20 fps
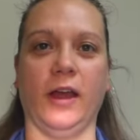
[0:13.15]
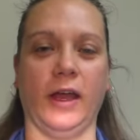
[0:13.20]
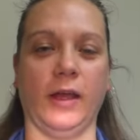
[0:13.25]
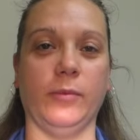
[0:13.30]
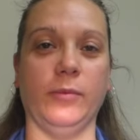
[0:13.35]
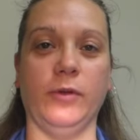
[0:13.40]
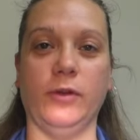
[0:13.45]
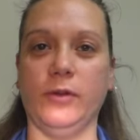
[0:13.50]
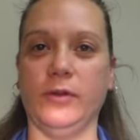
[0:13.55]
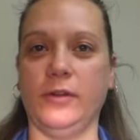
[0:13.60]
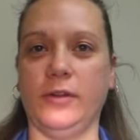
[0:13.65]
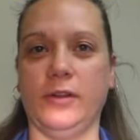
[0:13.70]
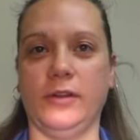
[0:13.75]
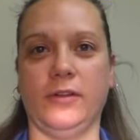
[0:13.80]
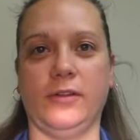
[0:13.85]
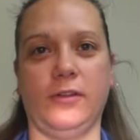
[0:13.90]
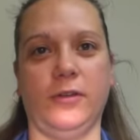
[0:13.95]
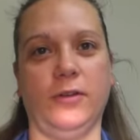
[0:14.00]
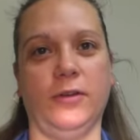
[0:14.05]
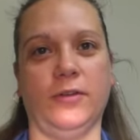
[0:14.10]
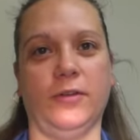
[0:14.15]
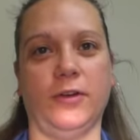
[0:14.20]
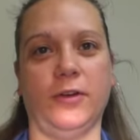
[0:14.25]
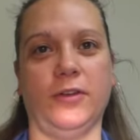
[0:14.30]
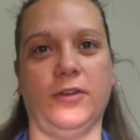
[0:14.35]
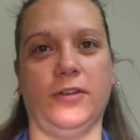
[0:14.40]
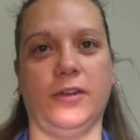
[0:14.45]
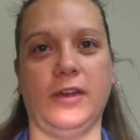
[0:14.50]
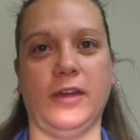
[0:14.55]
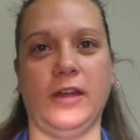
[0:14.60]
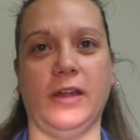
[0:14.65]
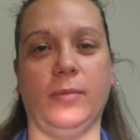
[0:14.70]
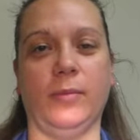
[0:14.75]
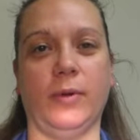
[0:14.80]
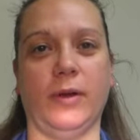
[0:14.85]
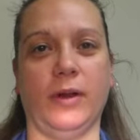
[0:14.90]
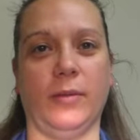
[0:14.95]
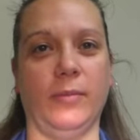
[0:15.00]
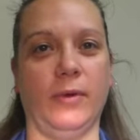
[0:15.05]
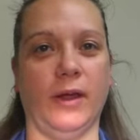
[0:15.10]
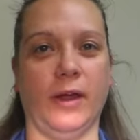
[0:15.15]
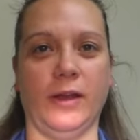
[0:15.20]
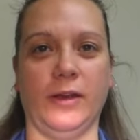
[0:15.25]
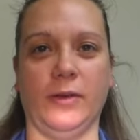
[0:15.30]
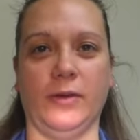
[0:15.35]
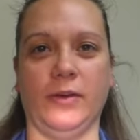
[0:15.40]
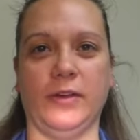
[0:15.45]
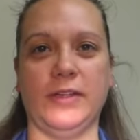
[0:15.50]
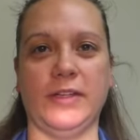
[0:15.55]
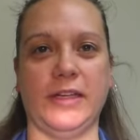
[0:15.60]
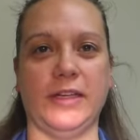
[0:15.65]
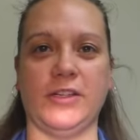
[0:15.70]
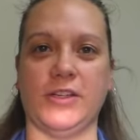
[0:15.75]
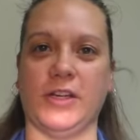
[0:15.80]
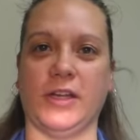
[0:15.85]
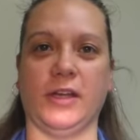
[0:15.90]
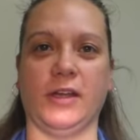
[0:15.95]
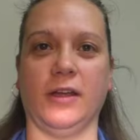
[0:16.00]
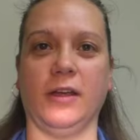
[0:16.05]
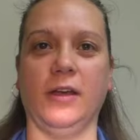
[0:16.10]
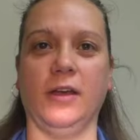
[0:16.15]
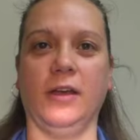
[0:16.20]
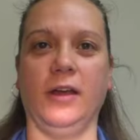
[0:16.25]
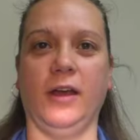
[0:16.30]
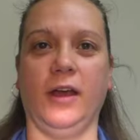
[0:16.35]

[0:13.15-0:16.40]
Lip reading: I'm new to this university, but I'm not new to teaching.